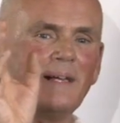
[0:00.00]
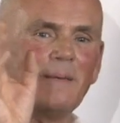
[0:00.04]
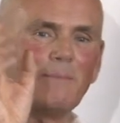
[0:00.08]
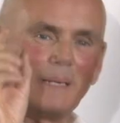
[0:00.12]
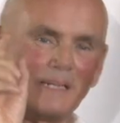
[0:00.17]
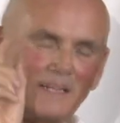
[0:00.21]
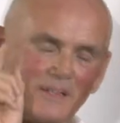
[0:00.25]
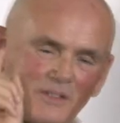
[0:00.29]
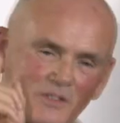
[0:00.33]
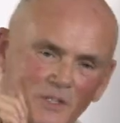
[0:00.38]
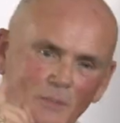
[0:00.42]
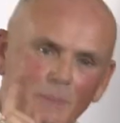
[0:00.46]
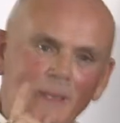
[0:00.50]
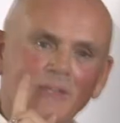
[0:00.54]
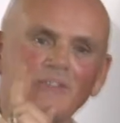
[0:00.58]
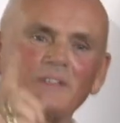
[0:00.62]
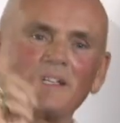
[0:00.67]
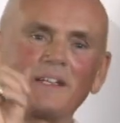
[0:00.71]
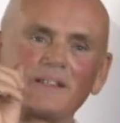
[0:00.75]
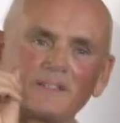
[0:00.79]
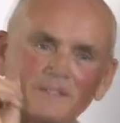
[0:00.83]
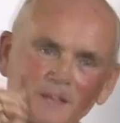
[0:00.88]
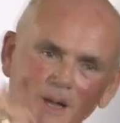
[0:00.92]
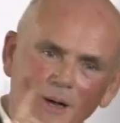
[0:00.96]
But it's the best
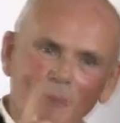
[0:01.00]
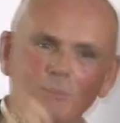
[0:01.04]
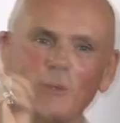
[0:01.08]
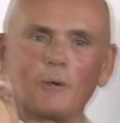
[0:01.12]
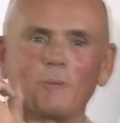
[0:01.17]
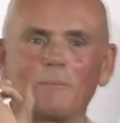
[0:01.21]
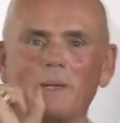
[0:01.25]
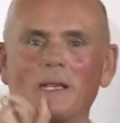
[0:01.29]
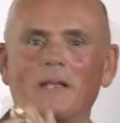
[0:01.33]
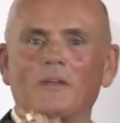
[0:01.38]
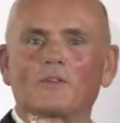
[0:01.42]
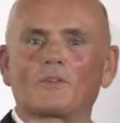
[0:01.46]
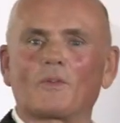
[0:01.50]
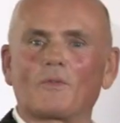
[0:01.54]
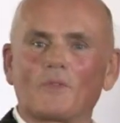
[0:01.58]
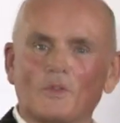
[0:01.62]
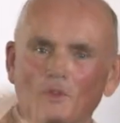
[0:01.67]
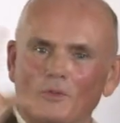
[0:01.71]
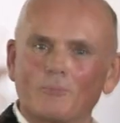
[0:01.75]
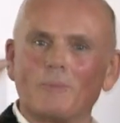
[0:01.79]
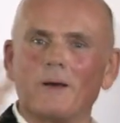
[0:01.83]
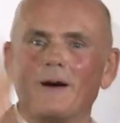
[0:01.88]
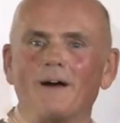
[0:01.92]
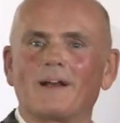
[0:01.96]
example because of the
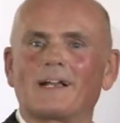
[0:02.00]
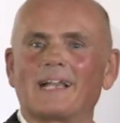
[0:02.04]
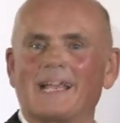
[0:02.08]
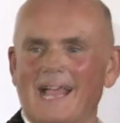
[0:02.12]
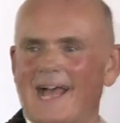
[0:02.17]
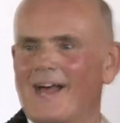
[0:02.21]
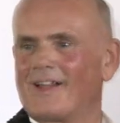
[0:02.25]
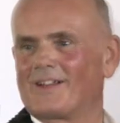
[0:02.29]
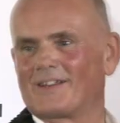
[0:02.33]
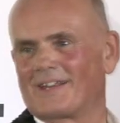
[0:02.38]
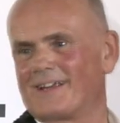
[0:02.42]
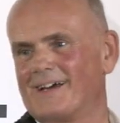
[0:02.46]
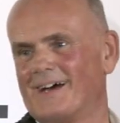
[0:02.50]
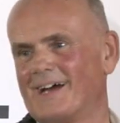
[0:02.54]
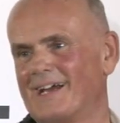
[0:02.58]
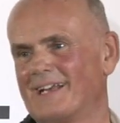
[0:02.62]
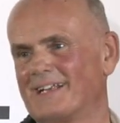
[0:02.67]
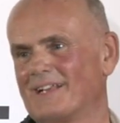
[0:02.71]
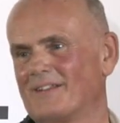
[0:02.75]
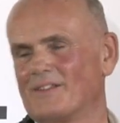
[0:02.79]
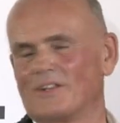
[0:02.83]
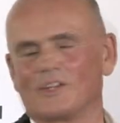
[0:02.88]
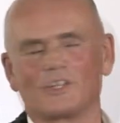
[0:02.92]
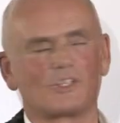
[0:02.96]
sparkling aldehyde
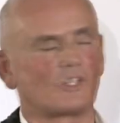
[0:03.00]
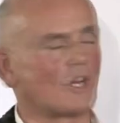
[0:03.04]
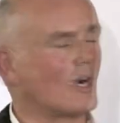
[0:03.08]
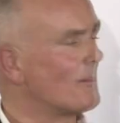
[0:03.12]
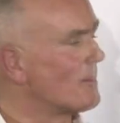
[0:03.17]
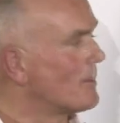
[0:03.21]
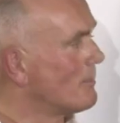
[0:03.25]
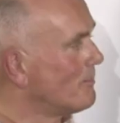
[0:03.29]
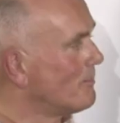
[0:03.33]
in the top.